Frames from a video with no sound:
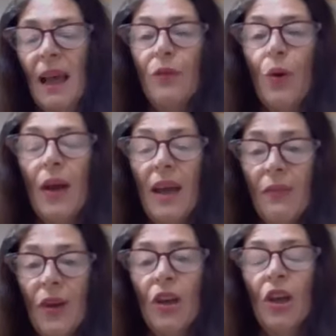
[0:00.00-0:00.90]
Have you
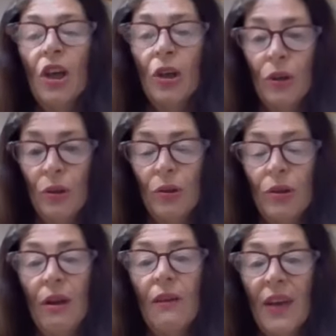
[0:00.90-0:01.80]
ever heard
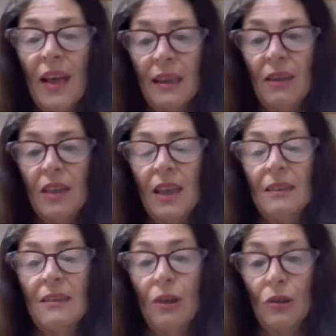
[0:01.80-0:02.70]
of anything
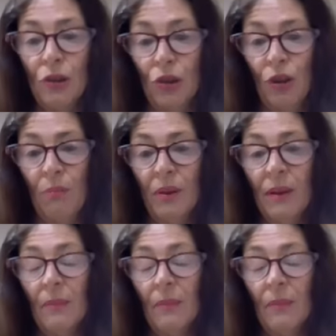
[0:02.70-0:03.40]
so stupid?